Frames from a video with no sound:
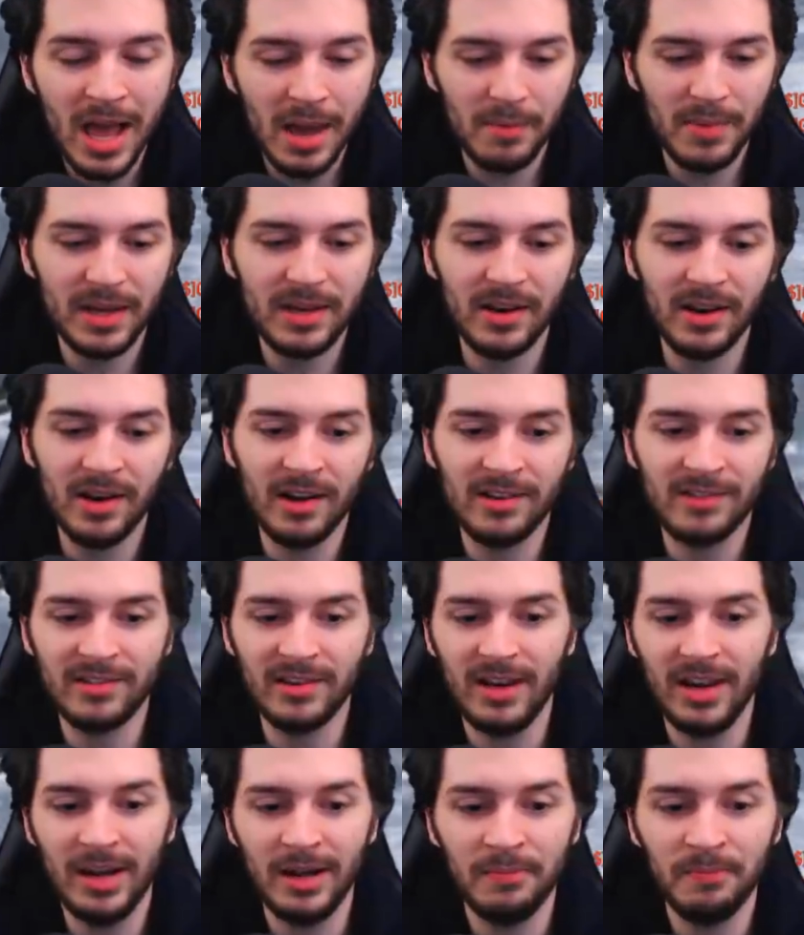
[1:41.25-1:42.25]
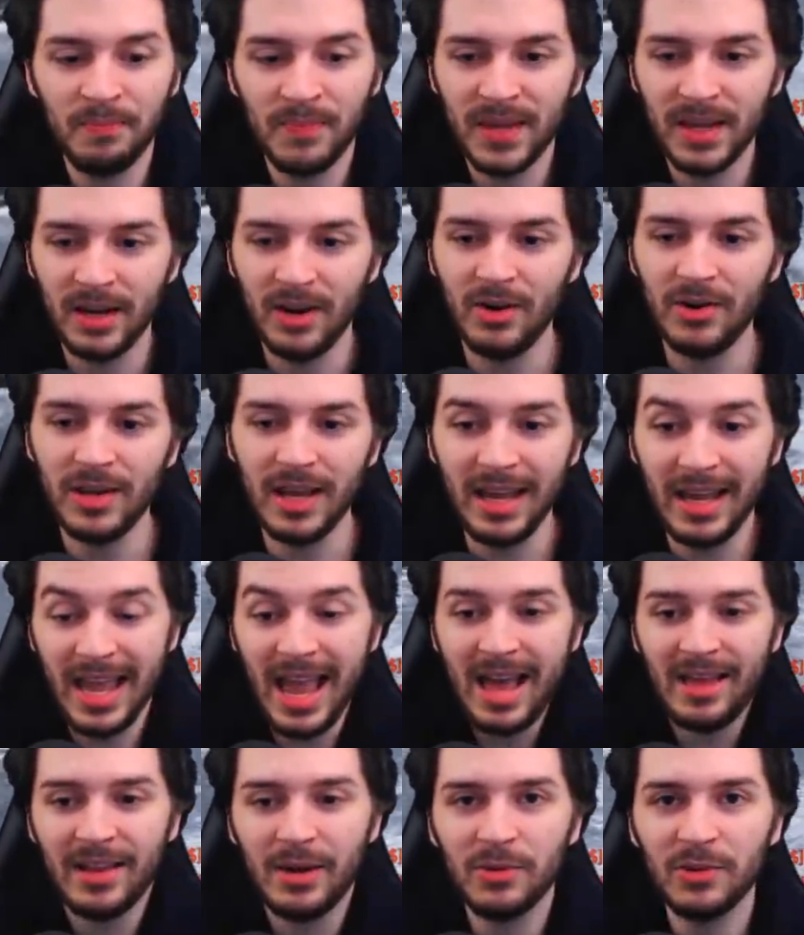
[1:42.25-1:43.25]
Because, you know,
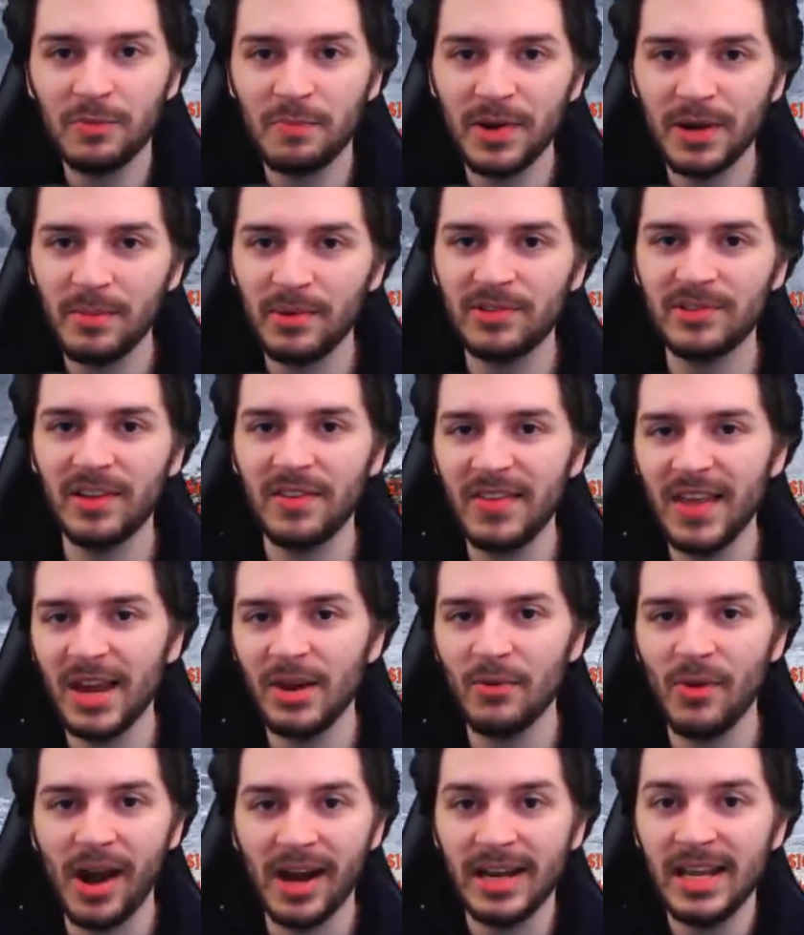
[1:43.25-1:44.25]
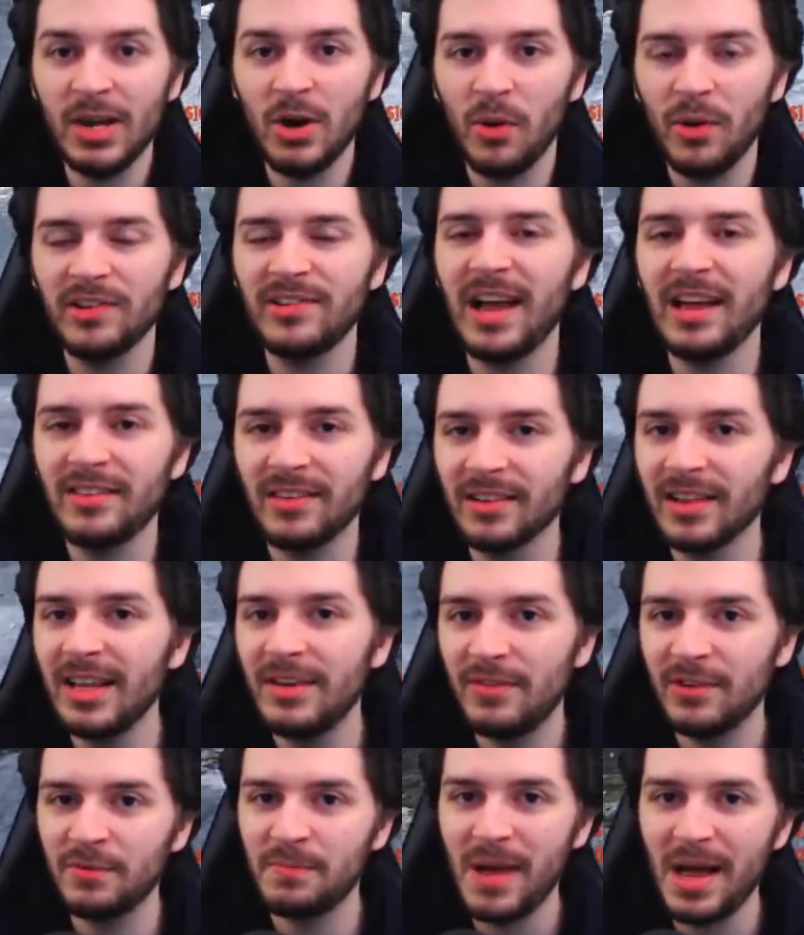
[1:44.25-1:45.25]
yeah, that was pretty much the thing, right? He always had to
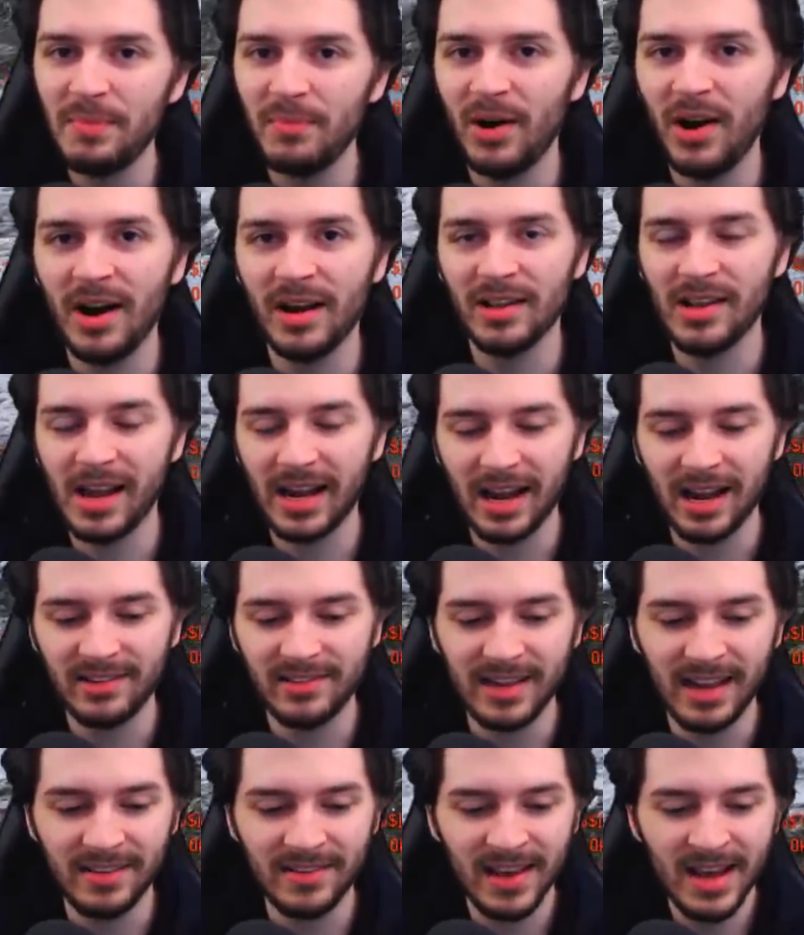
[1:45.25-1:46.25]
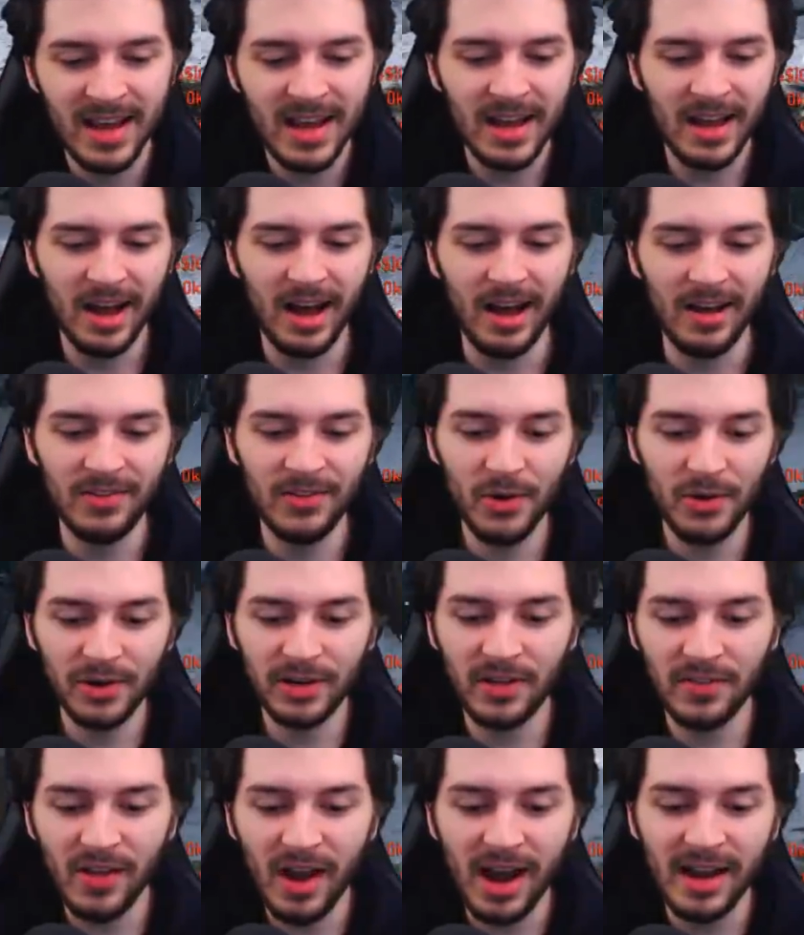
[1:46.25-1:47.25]
leave his bed behind, like I said, during
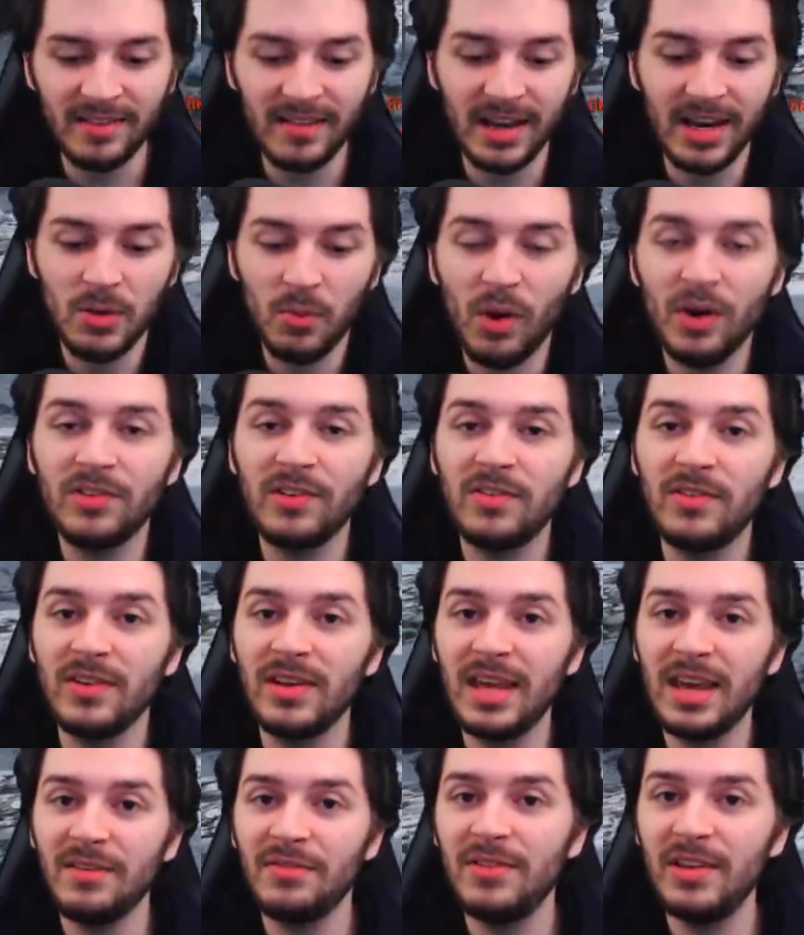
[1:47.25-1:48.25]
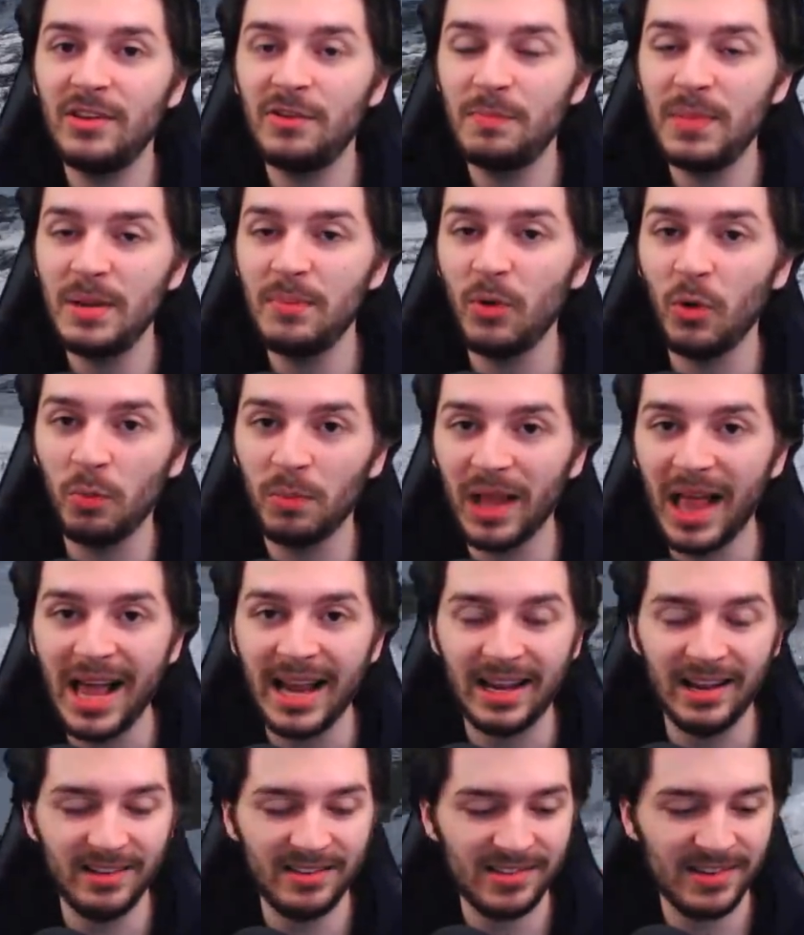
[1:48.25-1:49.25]
the night. And he wanted to give these people
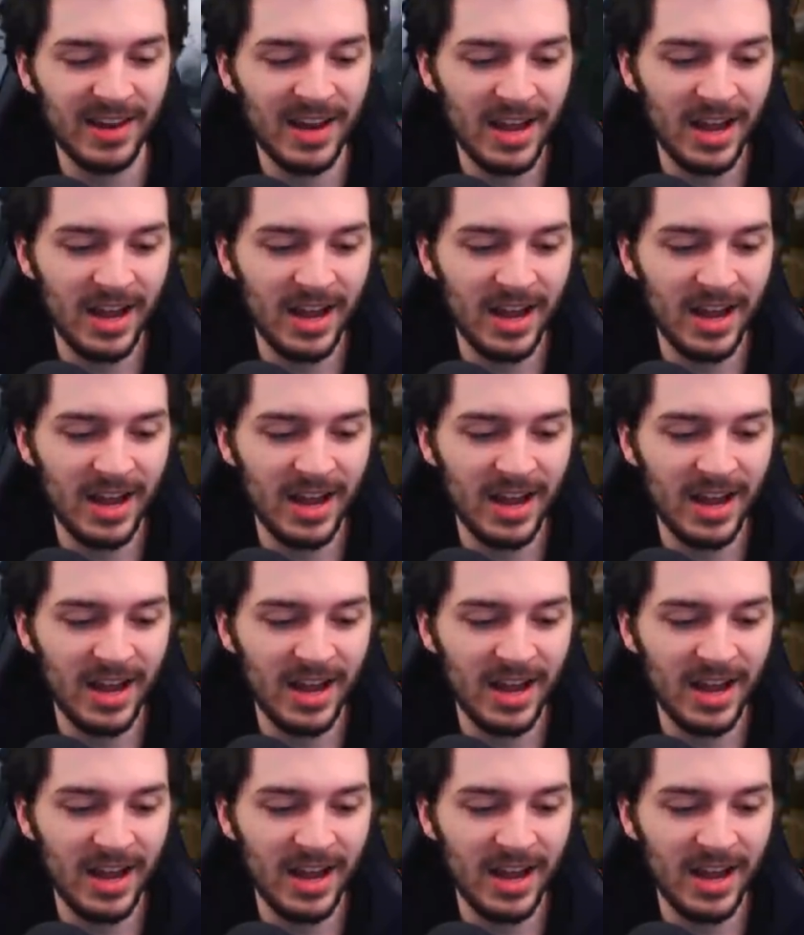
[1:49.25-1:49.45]
blankets